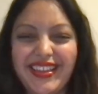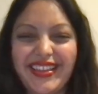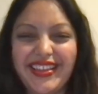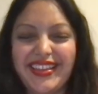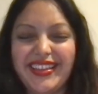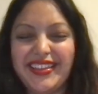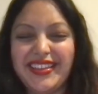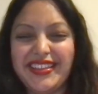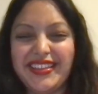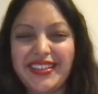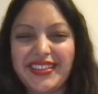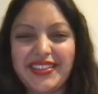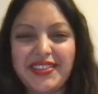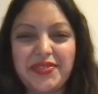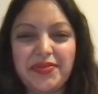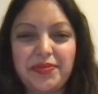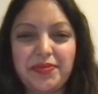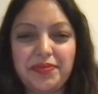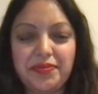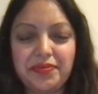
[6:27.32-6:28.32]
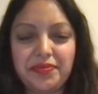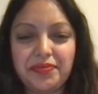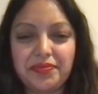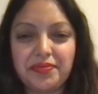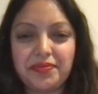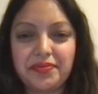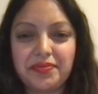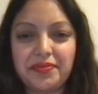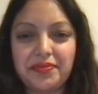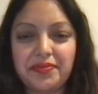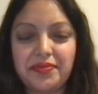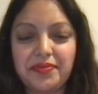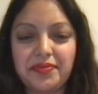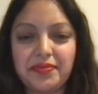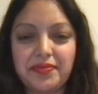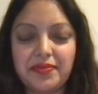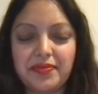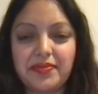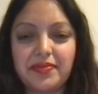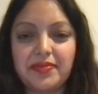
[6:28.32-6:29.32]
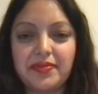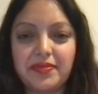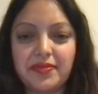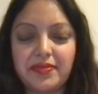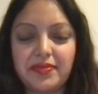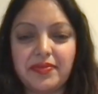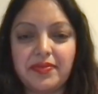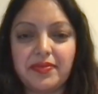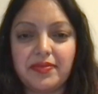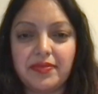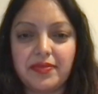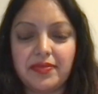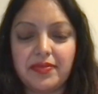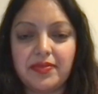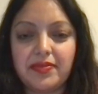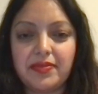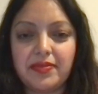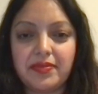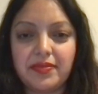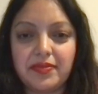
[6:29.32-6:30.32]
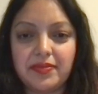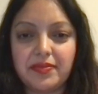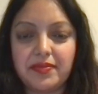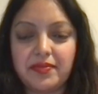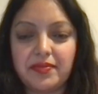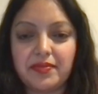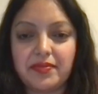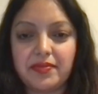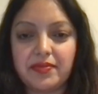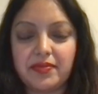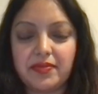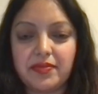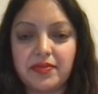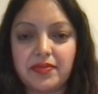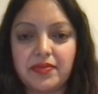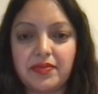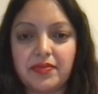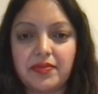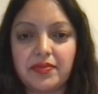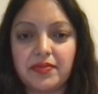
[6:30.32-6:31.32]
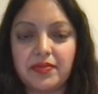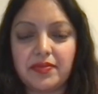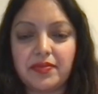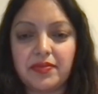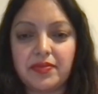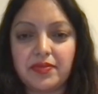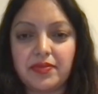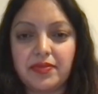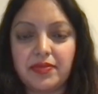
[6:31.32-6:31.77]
No words are spoken by the person on screen.